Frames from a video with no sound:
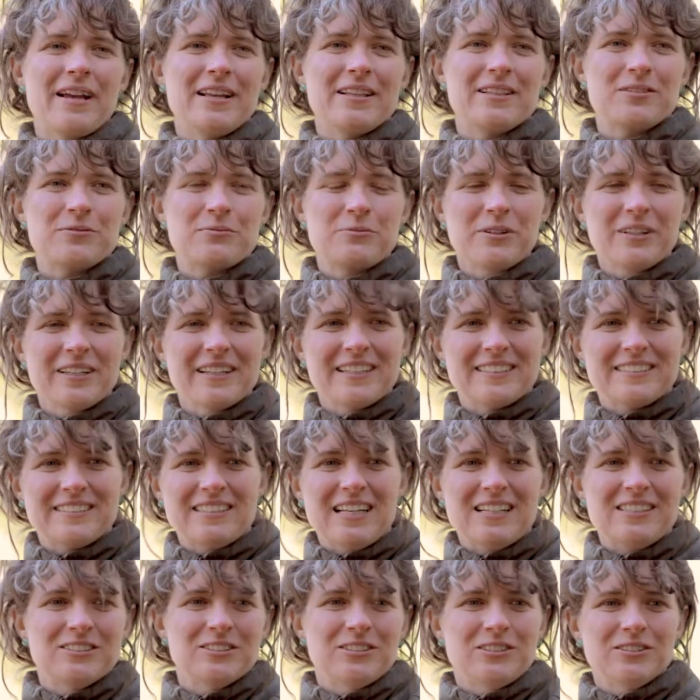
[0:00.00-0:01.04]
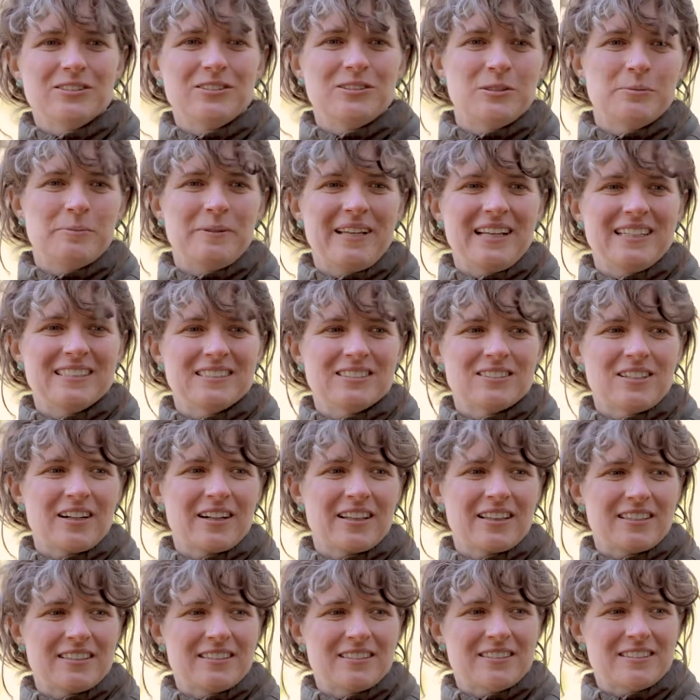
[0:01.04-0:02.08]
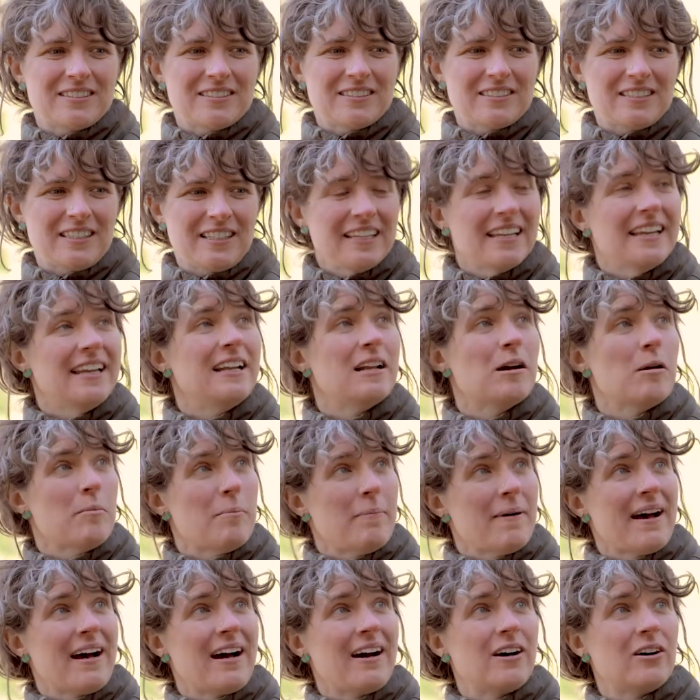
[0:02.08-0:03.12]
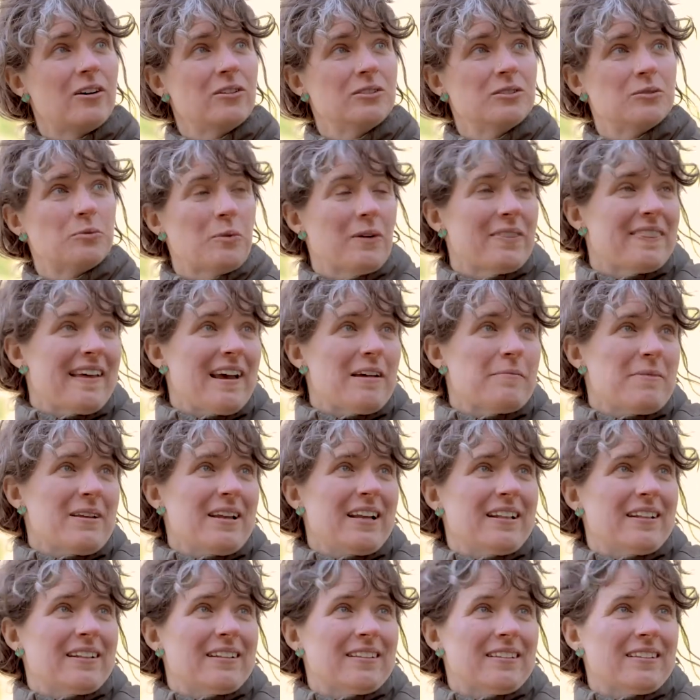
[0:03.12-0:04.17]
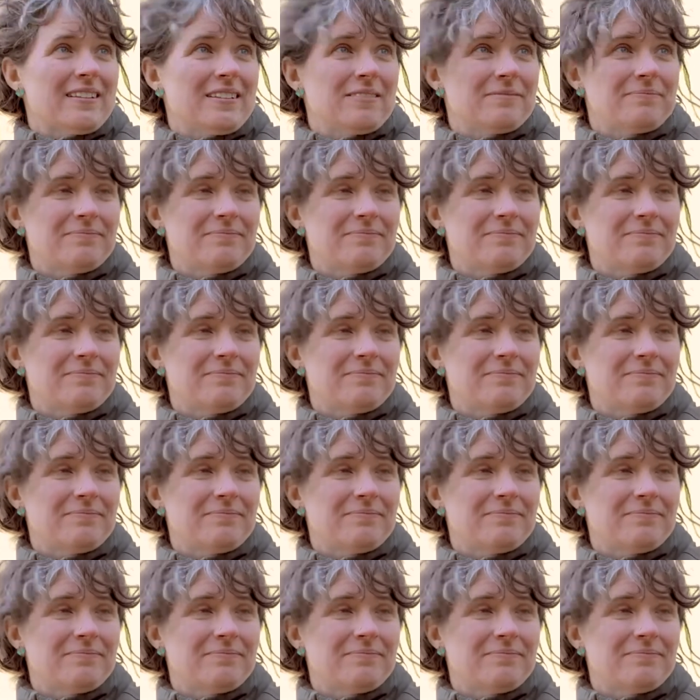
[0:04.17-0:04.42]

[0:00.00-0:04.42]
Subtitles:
it's really essential to start thinking about what that means.